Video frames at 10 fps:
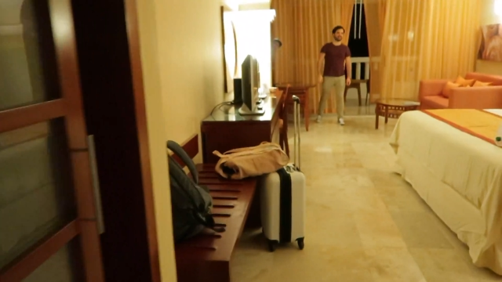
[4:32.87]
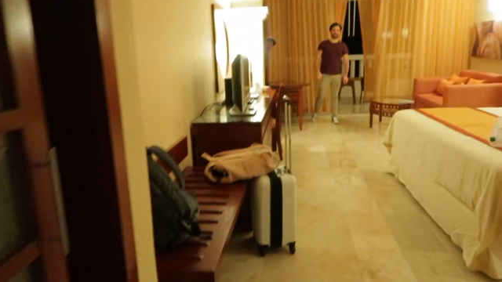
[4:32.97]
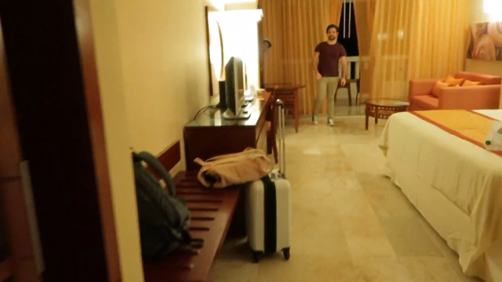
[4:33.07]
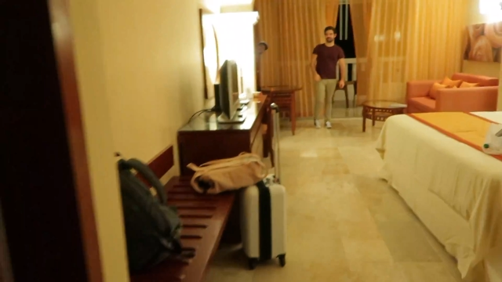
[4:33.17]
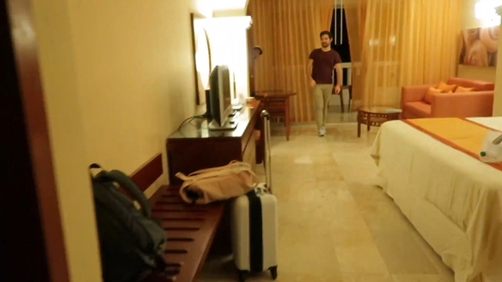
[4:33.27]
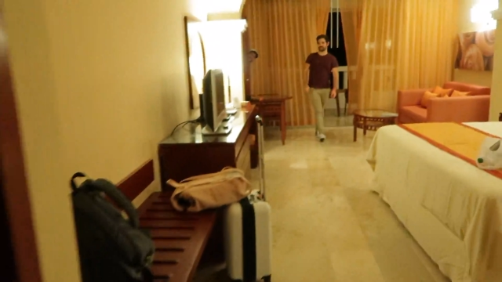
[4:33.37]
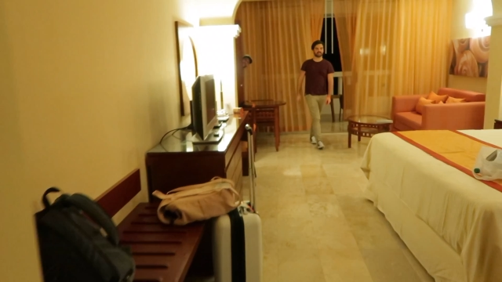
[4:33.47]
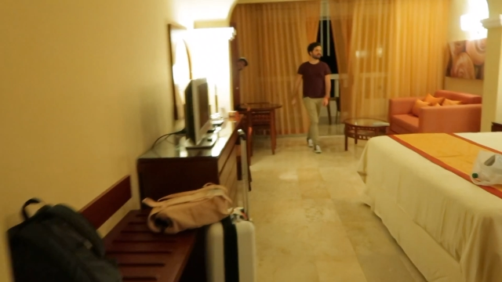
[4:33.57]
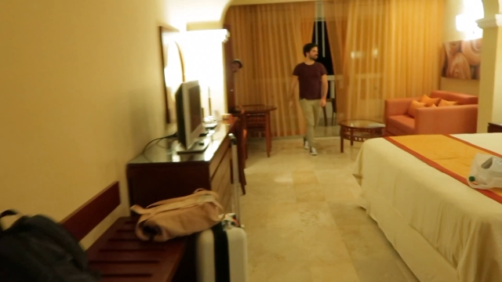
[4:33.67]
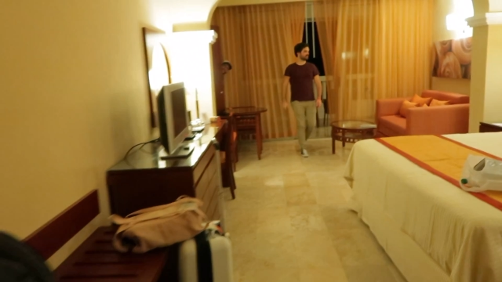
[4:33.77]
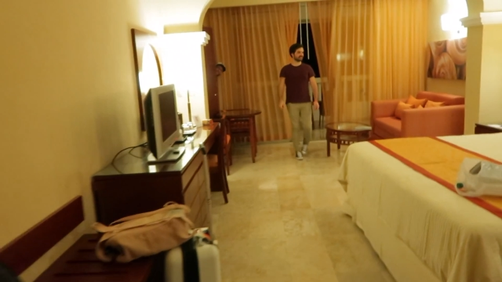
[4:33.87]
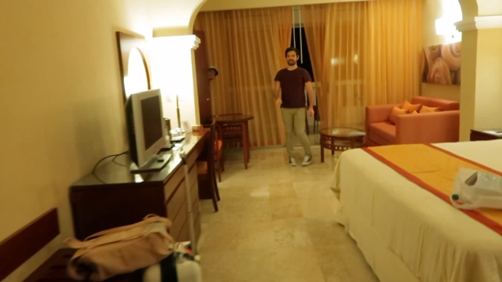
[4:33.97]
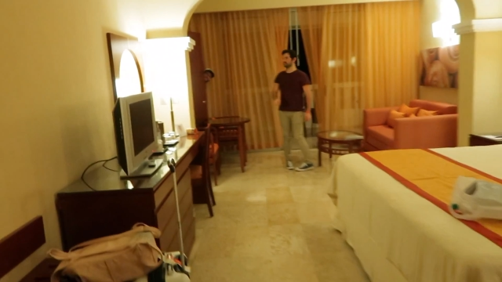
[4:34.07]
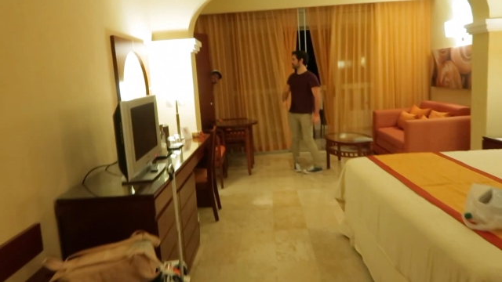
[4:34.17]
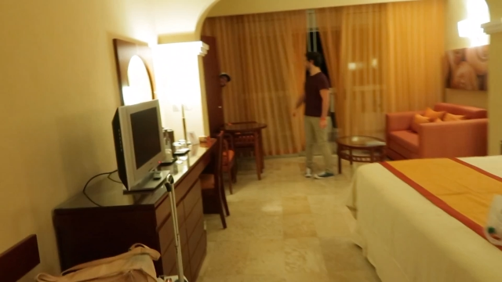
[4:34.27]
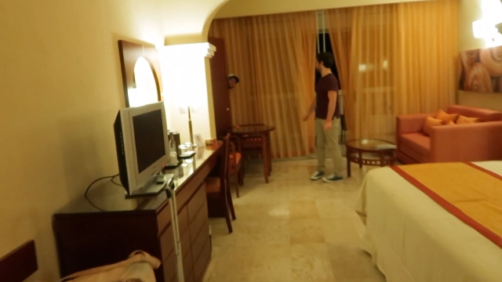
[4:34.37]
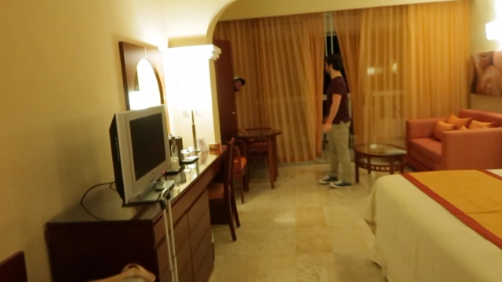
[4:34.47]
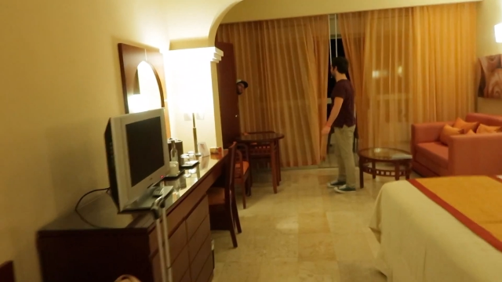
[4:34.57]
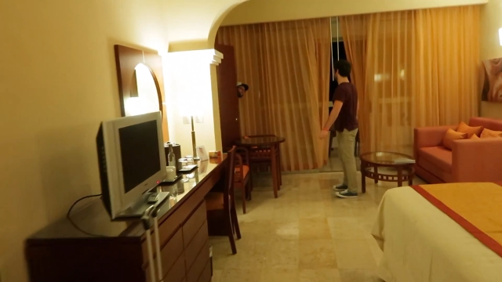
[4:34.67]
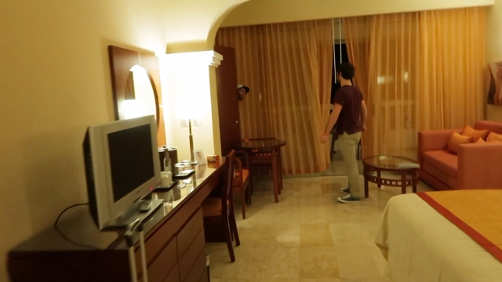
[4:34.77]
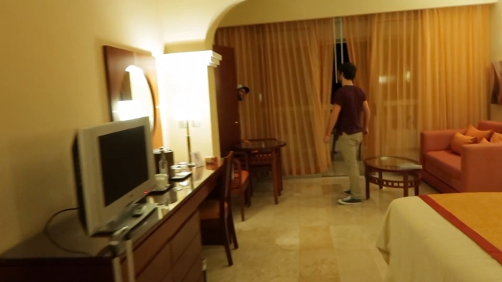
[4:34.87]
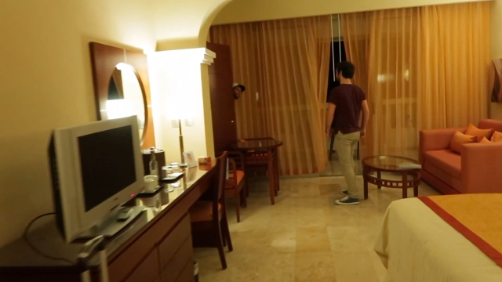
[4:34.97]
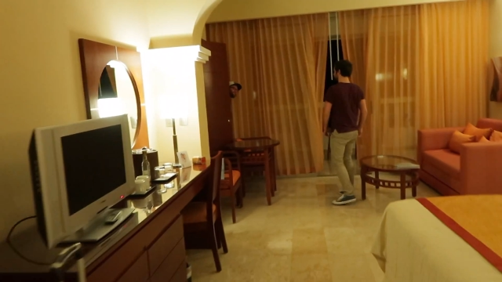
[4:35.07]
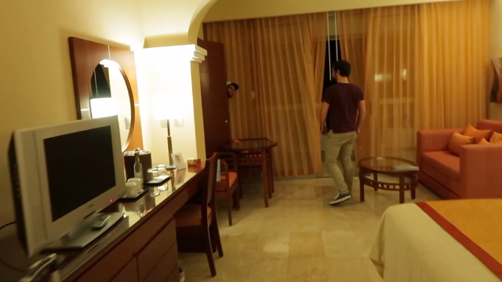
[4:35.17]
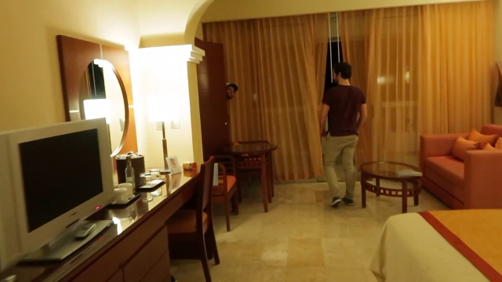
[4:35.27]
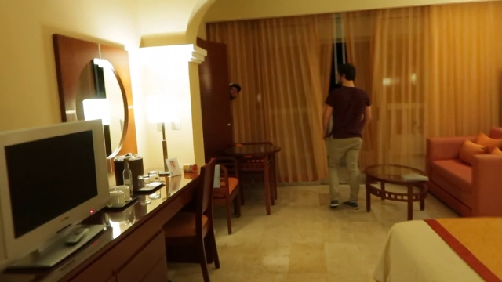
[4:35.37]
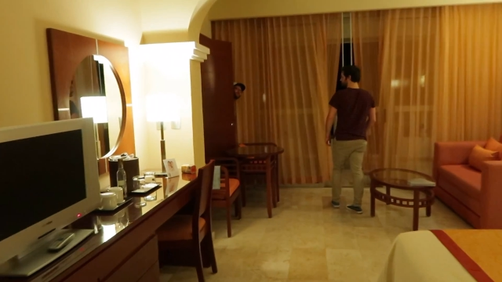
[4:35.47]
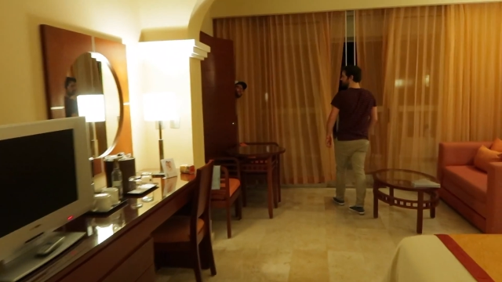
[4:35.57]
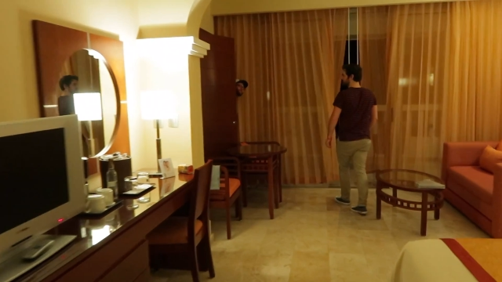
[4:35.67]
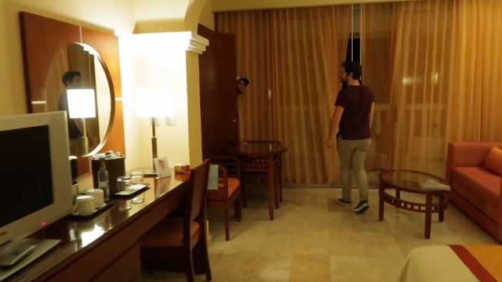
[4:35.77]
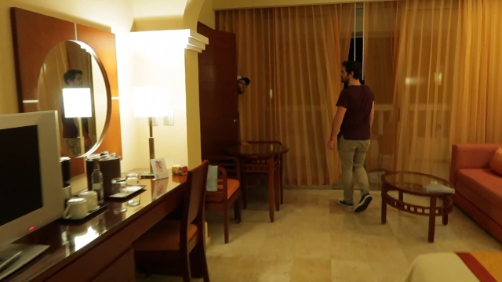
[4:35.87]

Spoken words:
(no speaker visible)